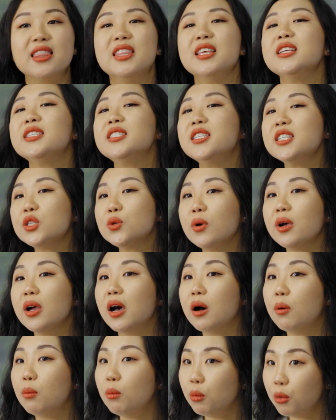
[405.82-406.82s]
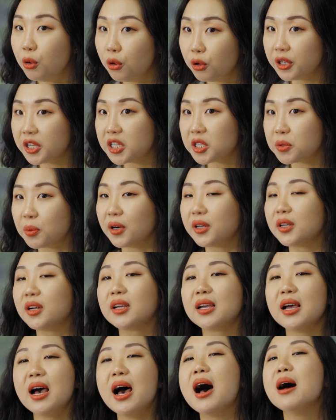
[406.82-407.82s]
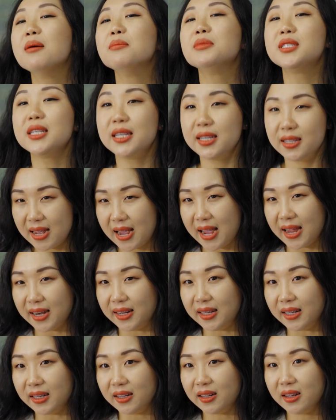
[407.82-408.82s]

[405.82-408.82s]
this is where a mortgage broker comes in handy